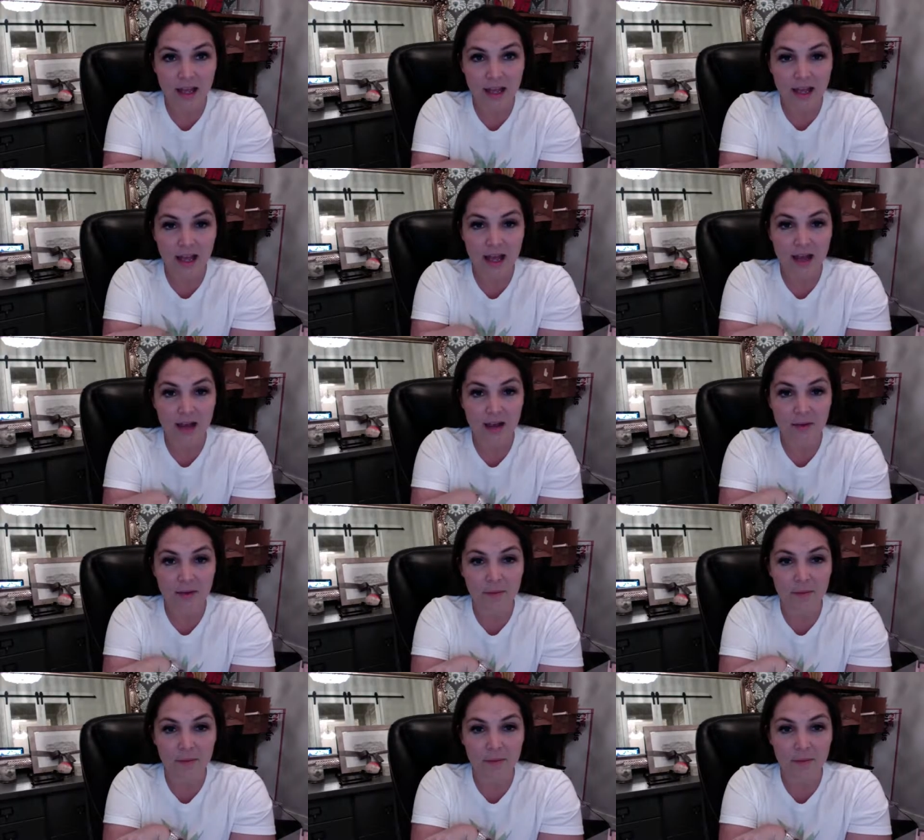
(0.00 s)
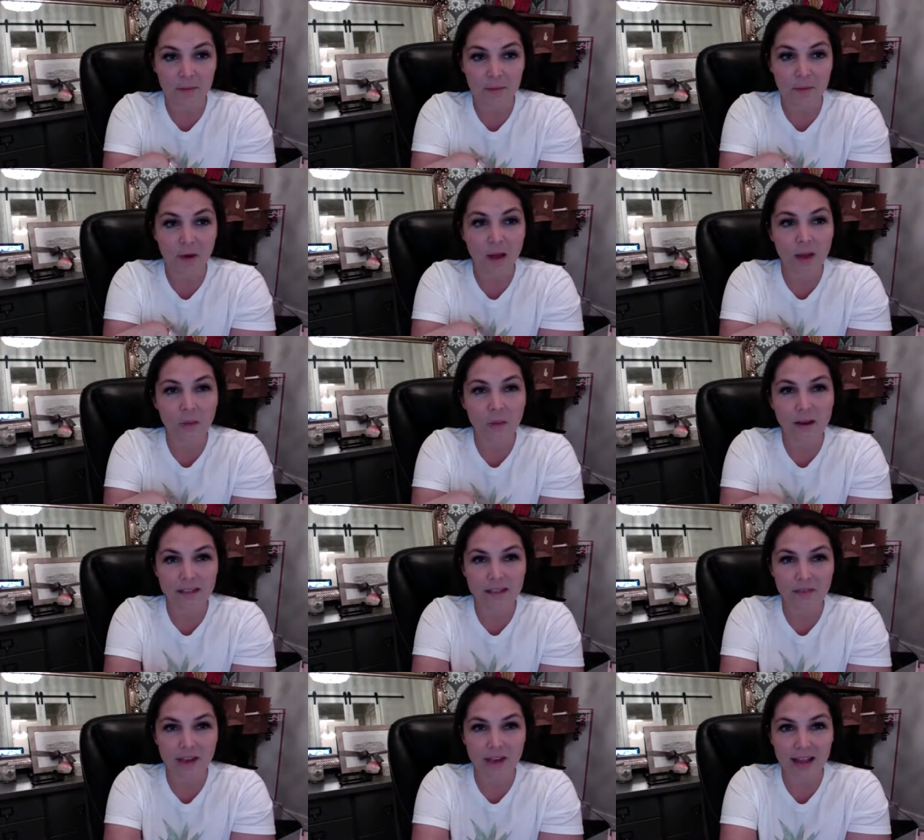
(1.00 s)
but probably wanting
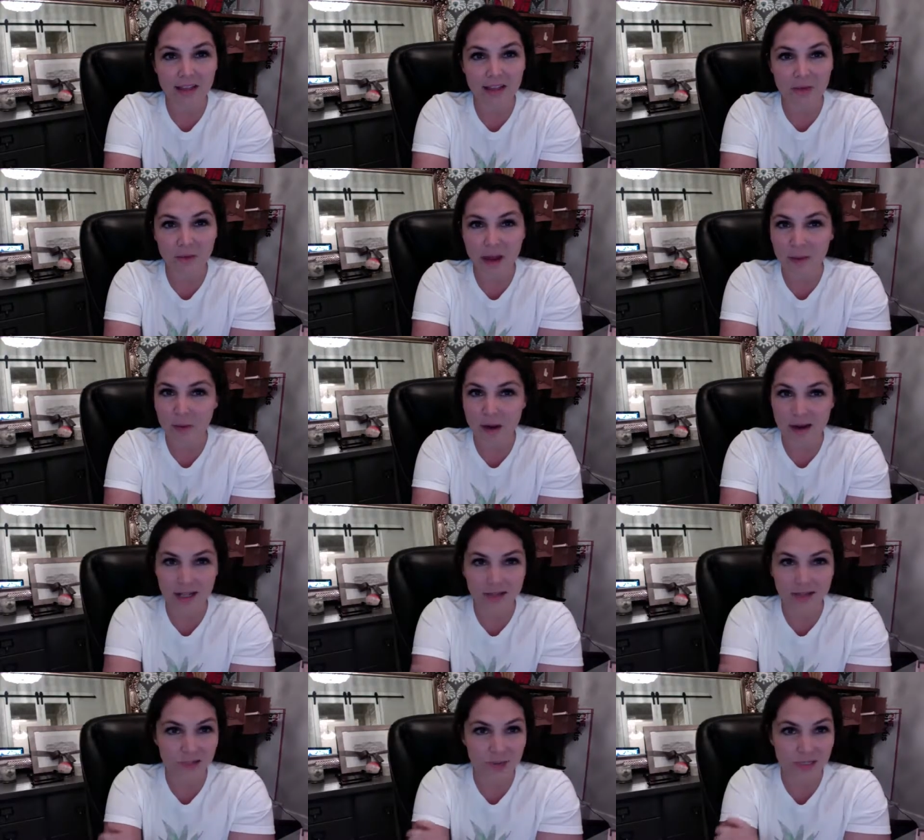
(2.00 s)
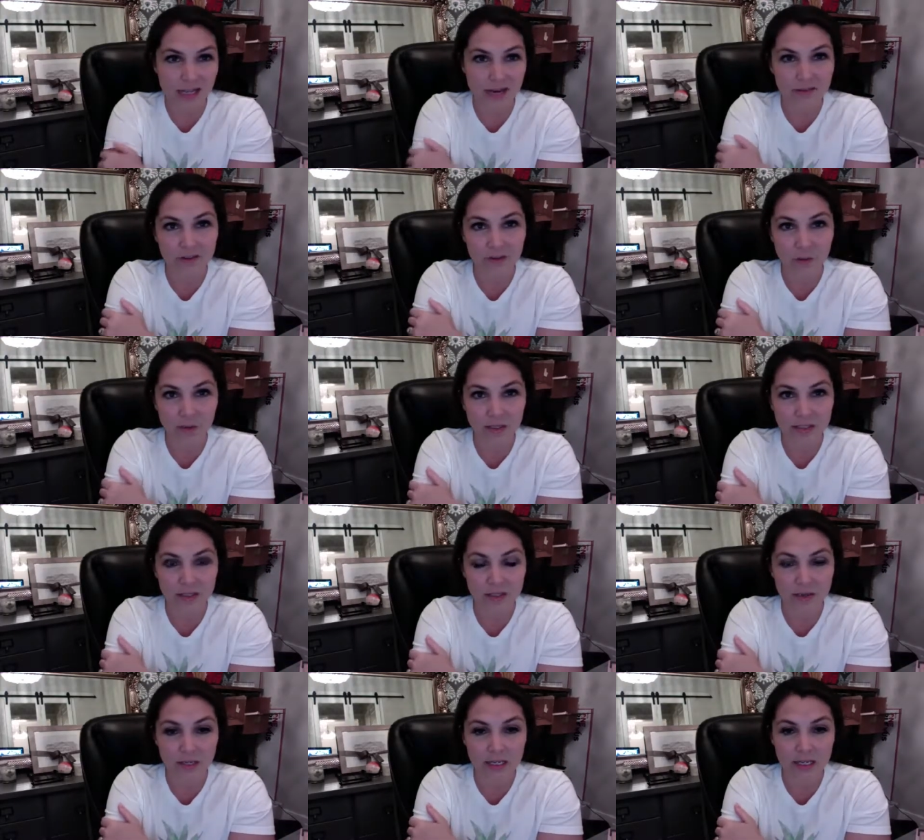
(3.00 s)
to find the right product if she was ever going to do
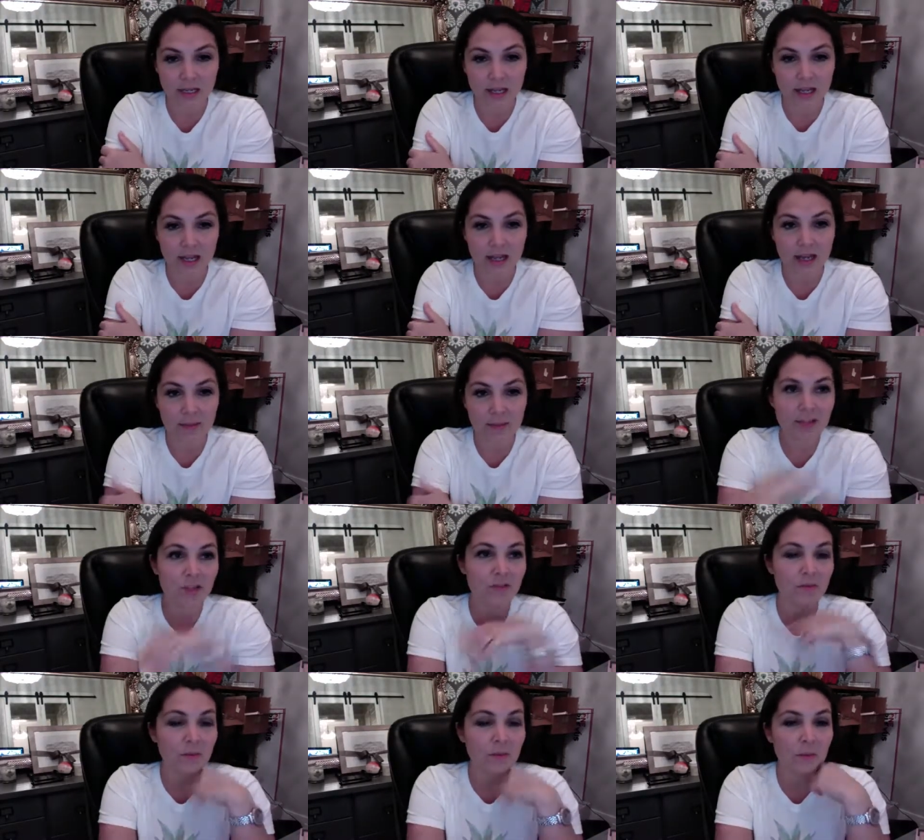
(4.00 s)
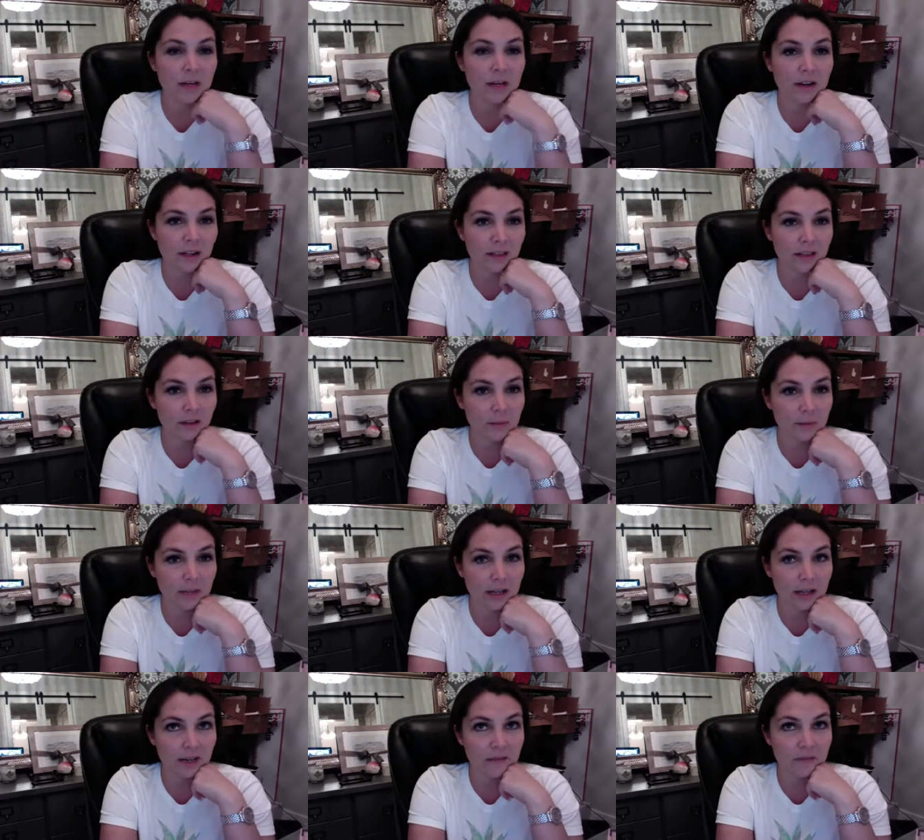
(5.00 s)
it. I just remember hearing a little
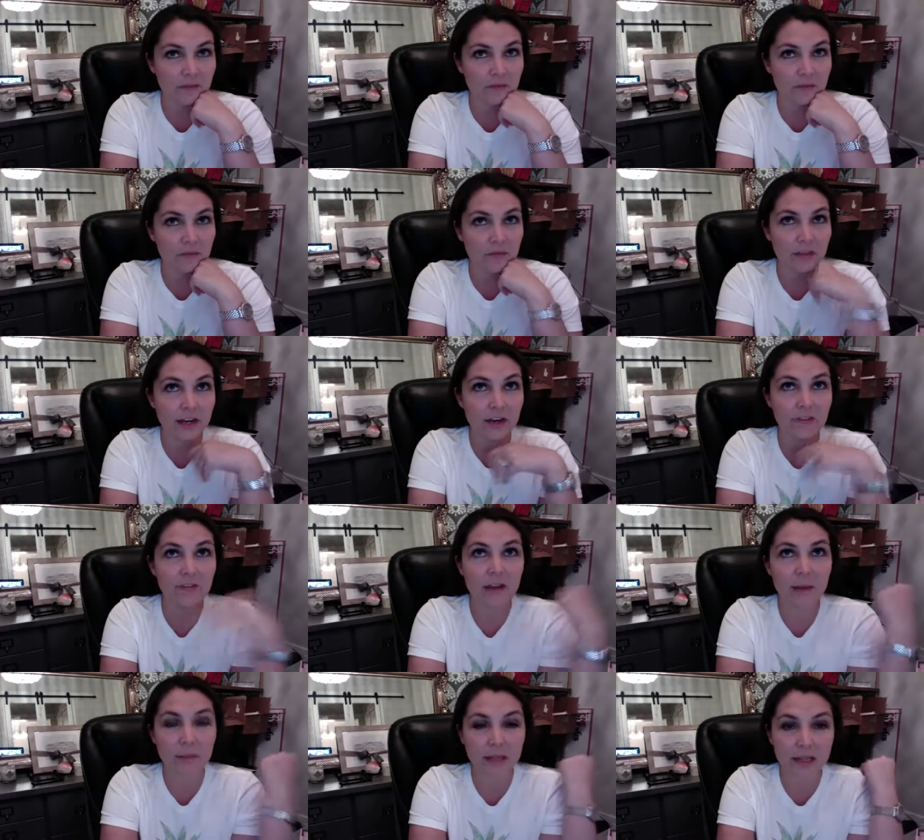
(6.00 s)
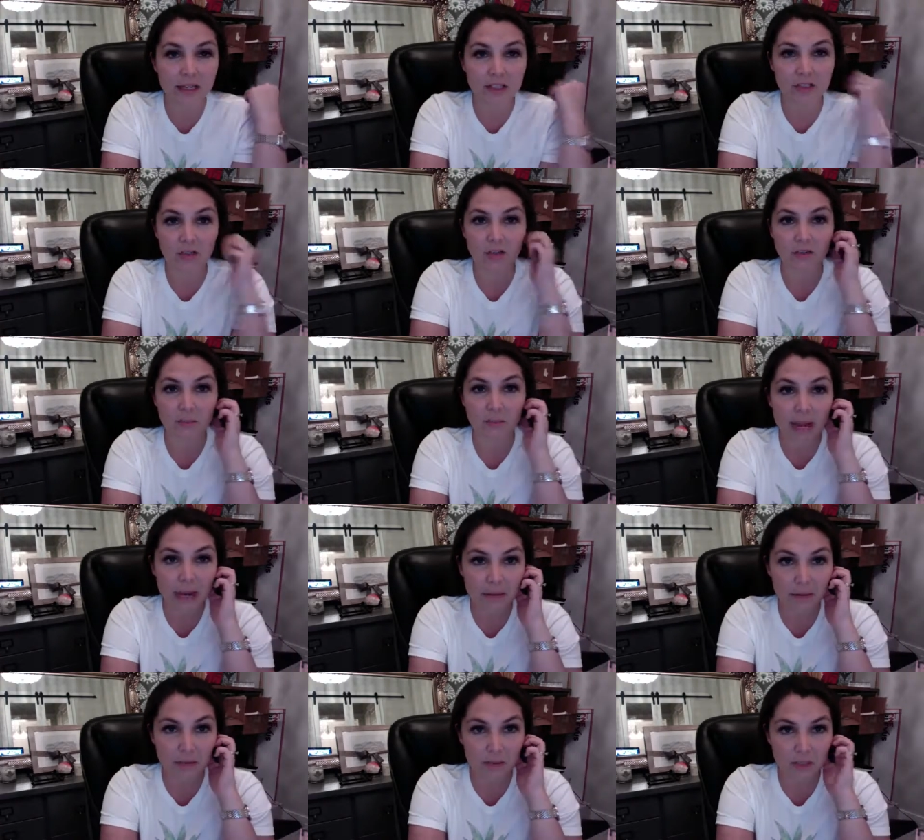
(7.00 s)
bit of their family history from
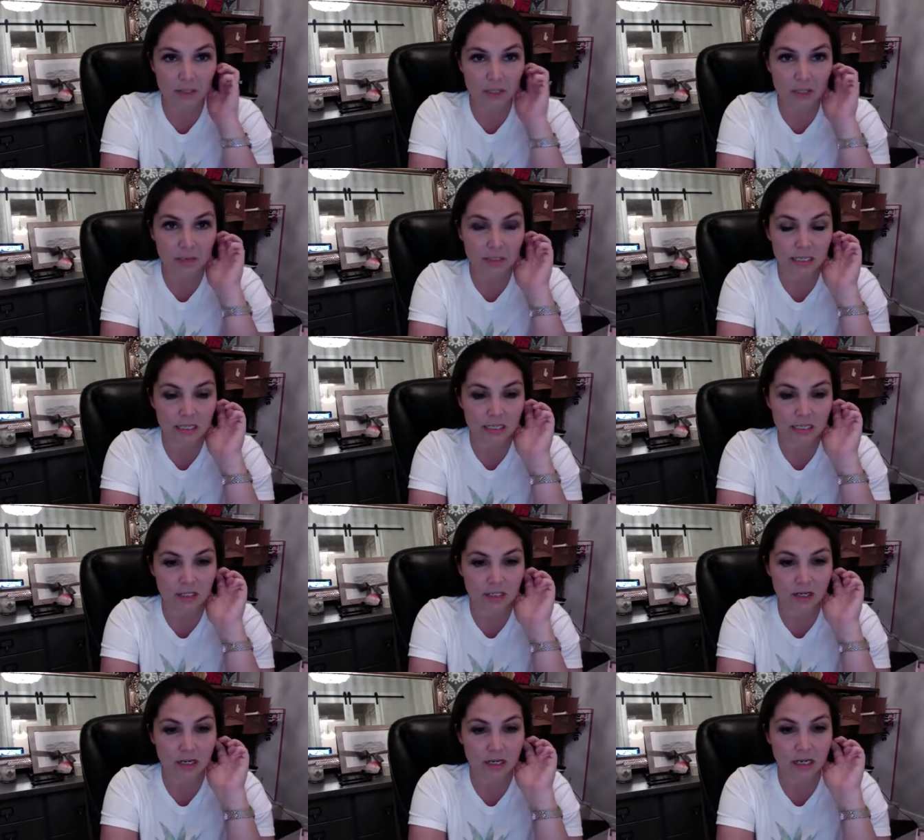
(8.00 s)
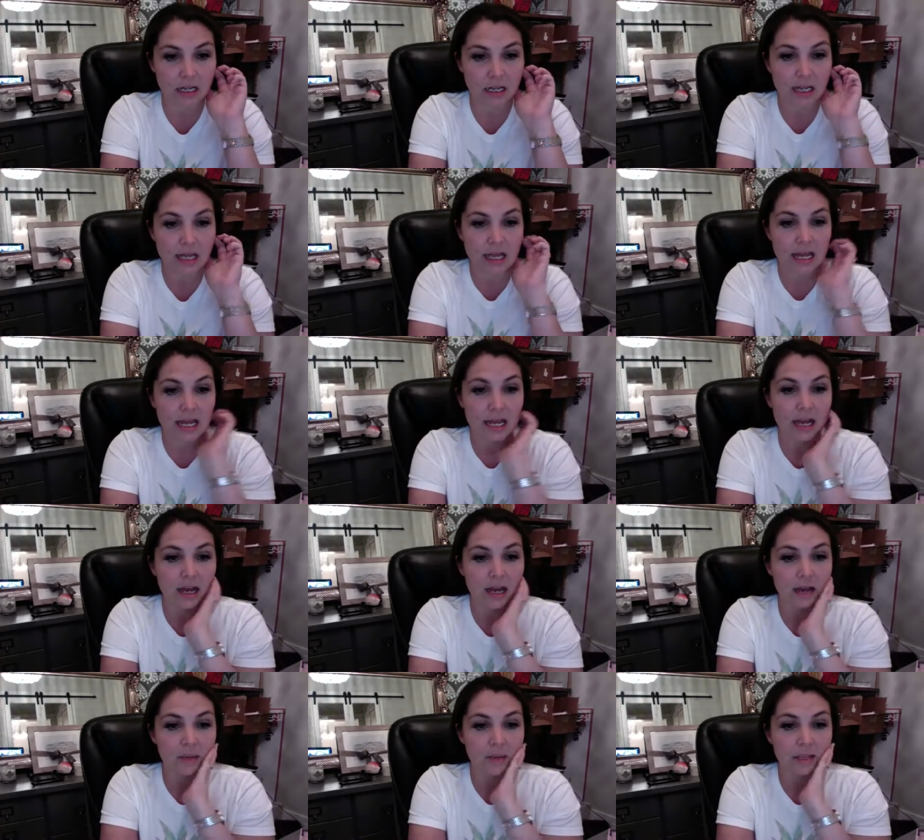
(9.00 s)
Amber when she was getting started,
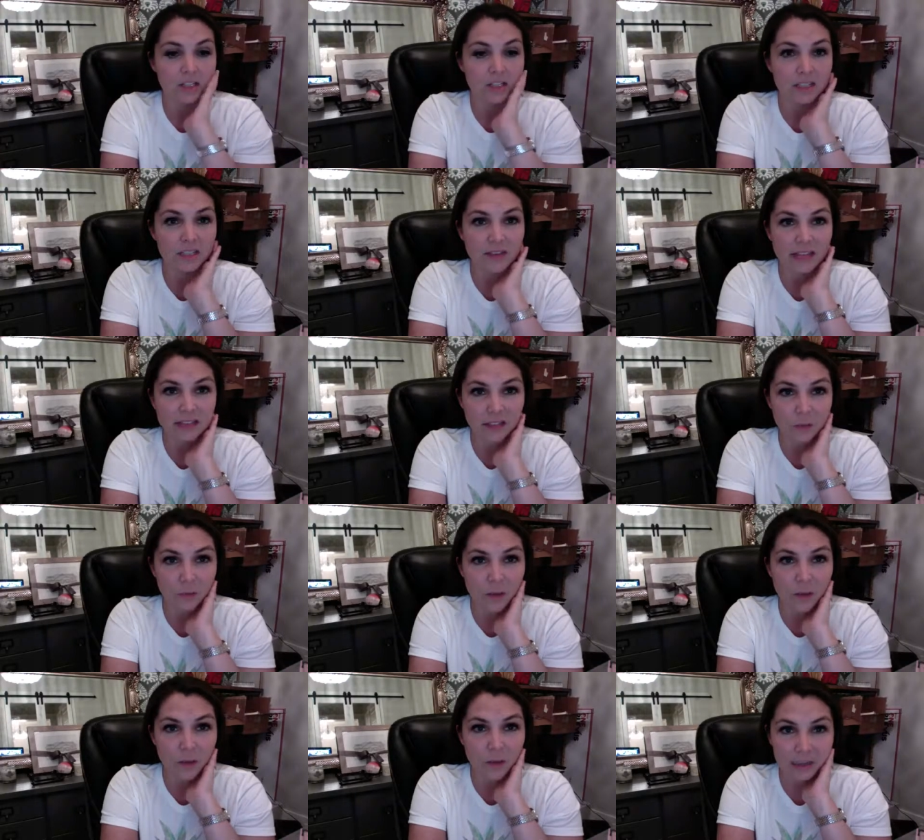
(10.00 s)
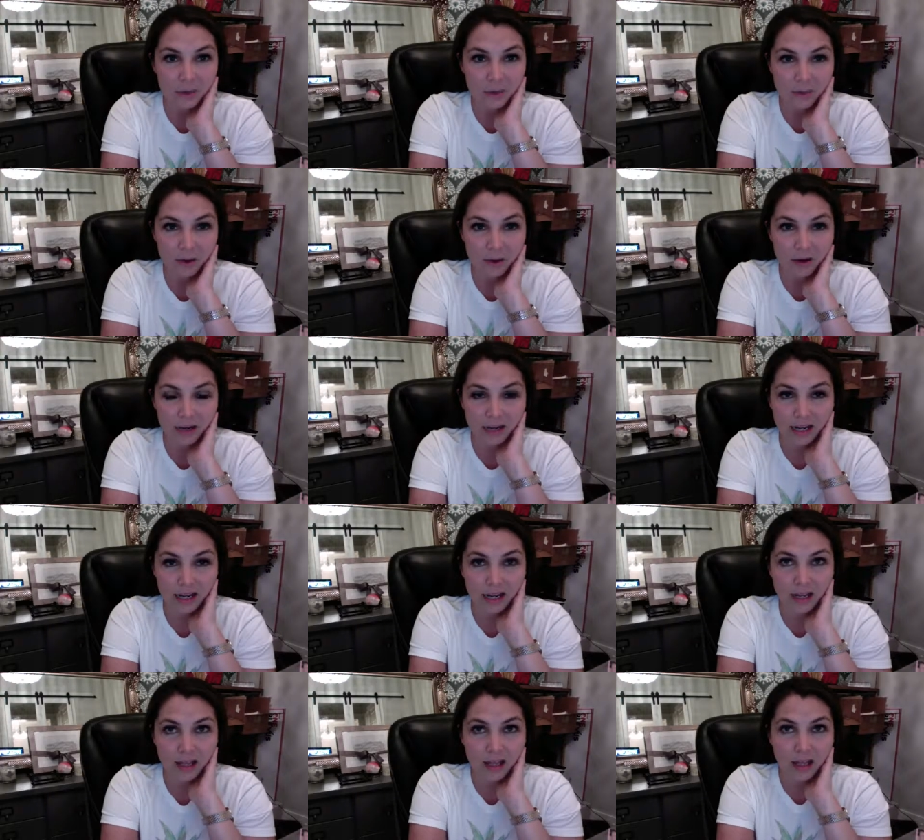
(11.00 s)
and just the fact that it was network
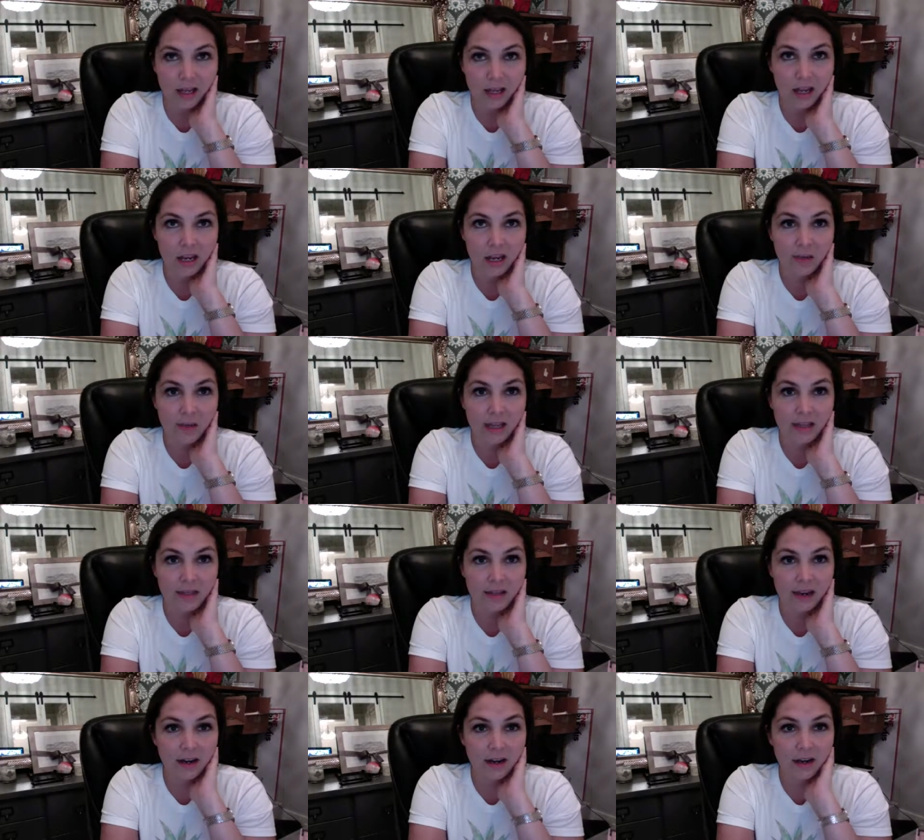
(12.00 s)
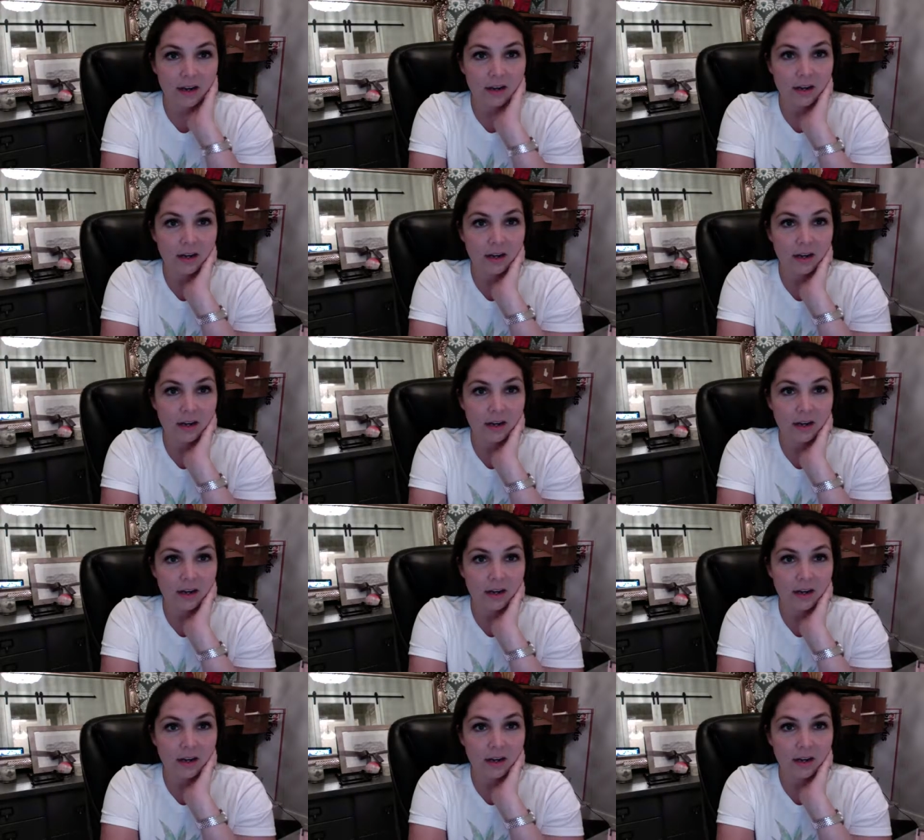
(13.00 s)
marketing, in their